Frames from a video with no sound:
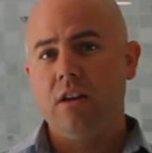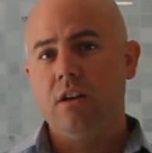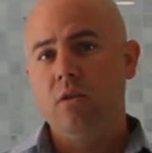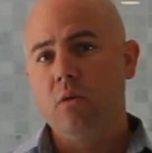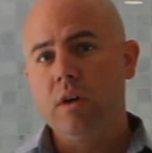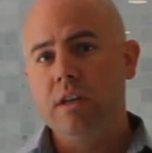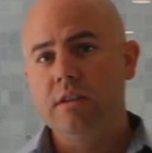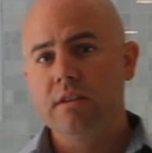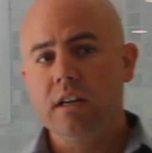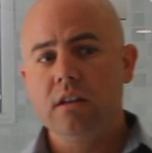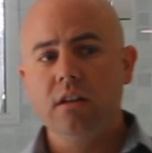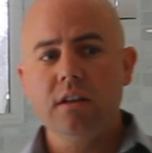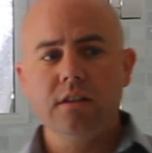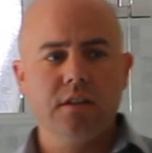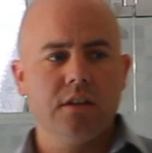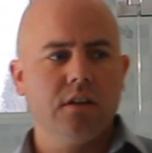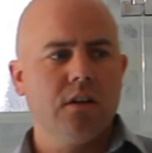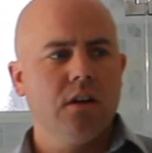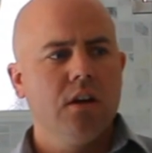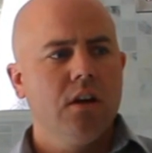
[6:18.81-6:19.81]
We said,
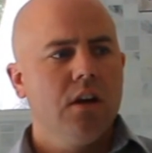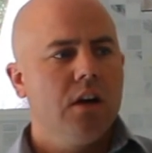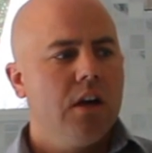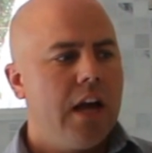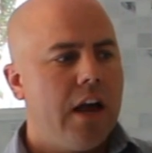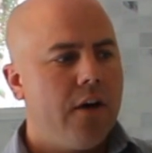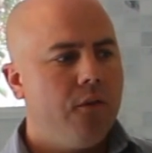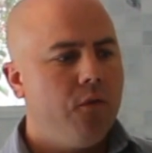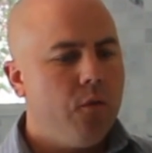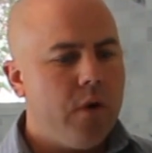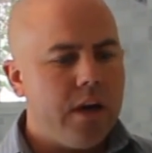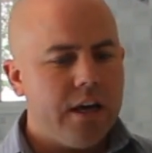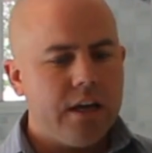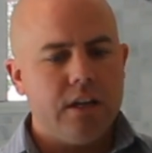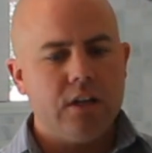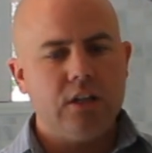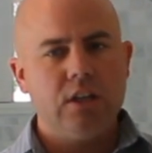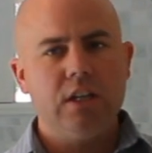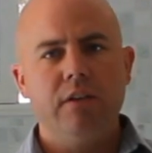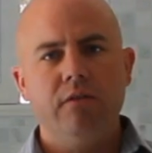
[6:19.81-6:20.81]
listen, if we can
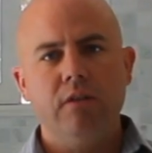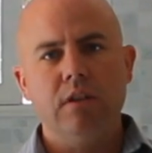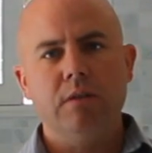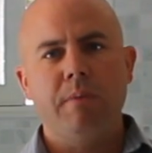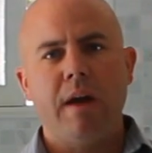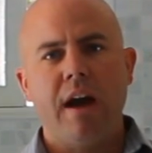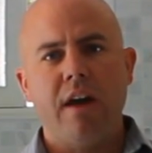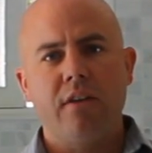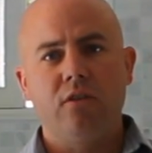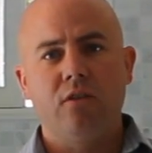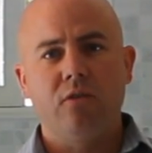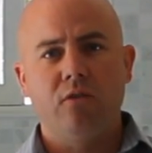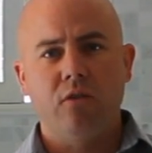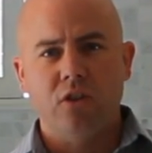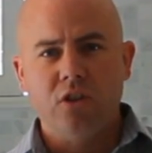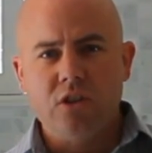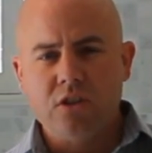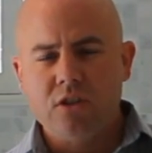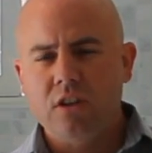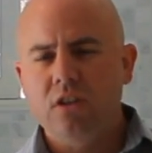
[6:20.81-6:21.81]
achieve this bathroom for
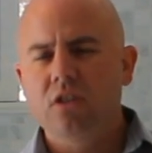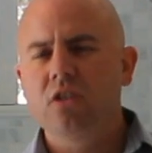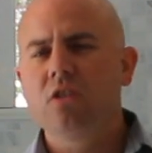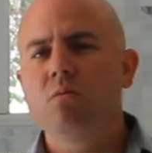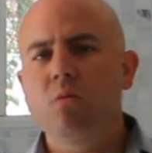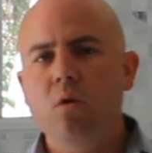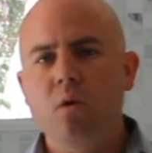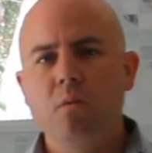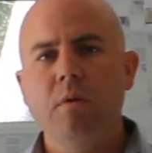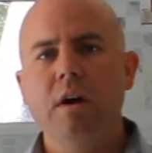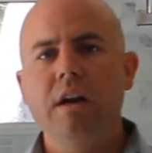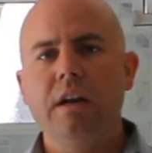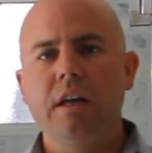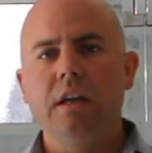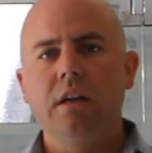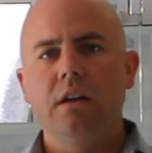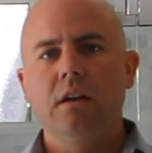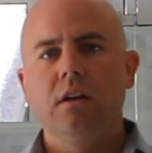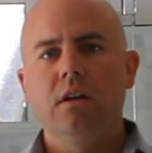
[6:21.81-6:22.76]
just a little more money,